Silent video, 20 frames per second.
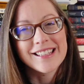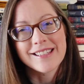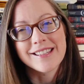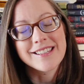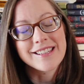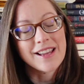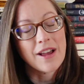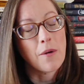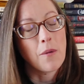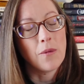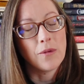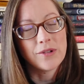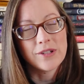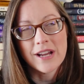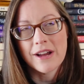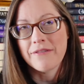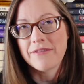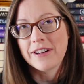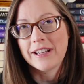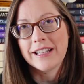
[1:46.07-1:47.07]
this is
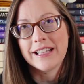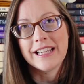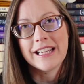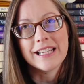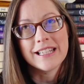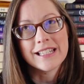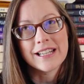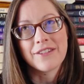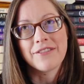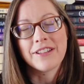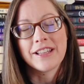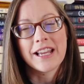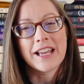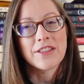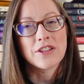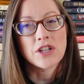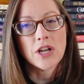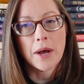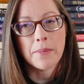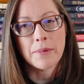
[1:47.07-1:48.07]
definitely, definitely
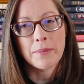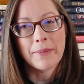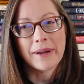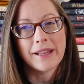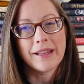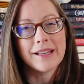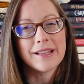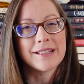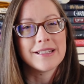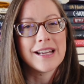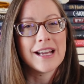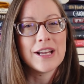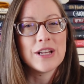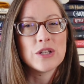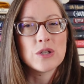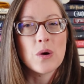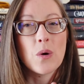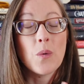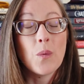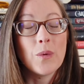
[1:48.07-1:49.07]
at the top of my list
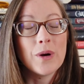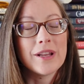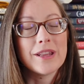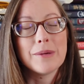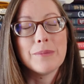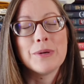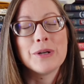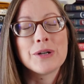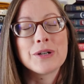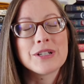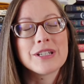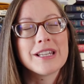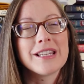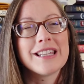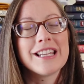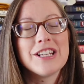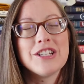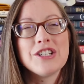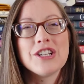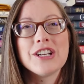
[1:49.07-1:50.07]
as one of the books
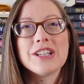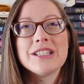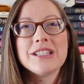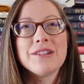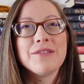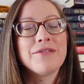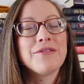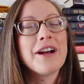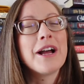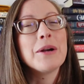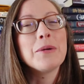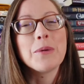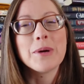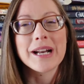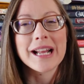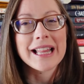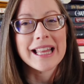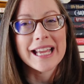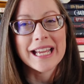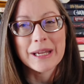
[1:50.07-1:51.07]
that just define
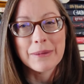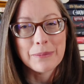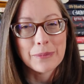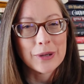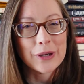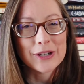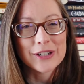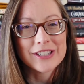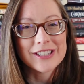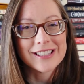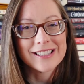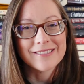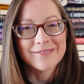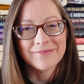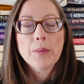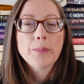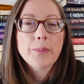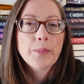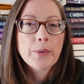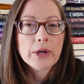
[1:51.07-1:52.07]
what I like in books
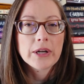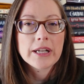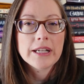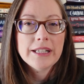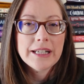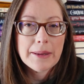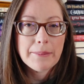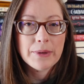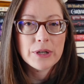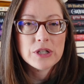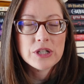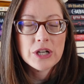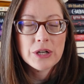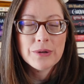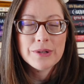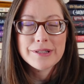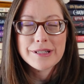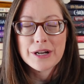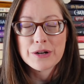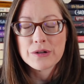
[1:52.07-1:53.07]
book number
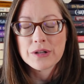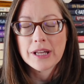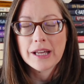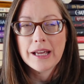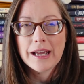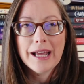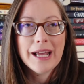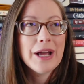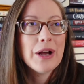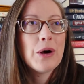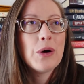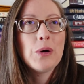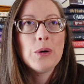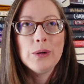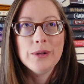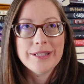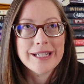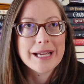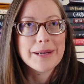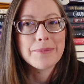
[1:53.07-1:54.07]
two is actually a
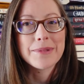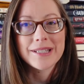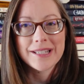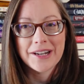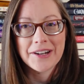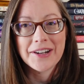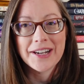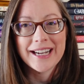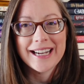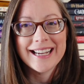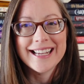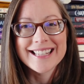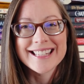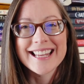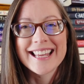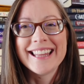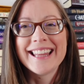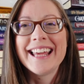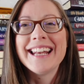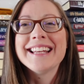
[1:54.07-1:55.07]
whole damn
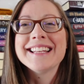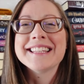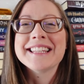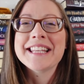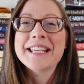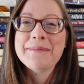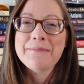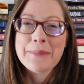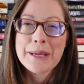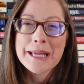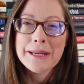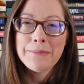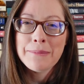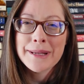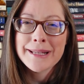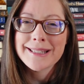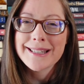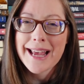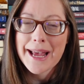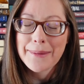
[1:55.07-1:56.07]
series, and that is the
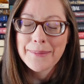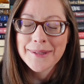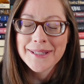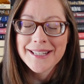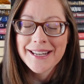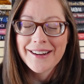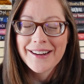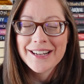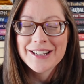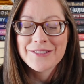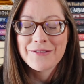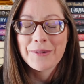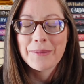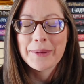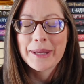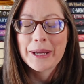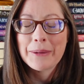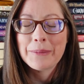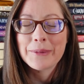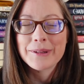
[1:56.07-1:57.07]
Mead Mishap series
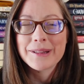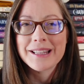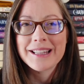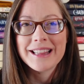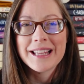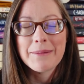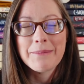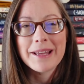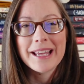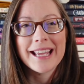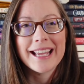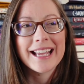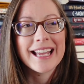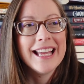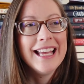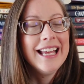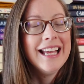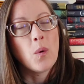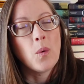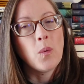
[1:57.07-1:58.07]
from Kimberly
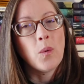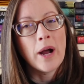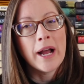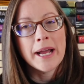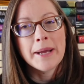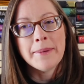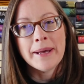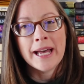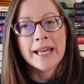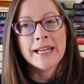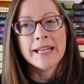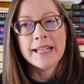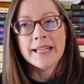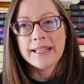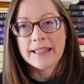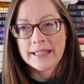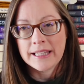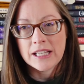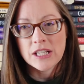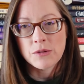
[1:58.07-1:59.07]
Lemming. Why I'm
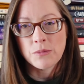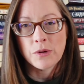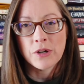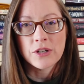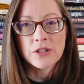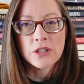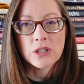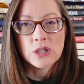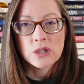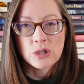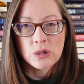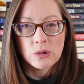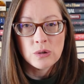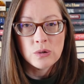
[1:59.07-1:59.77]
adding these books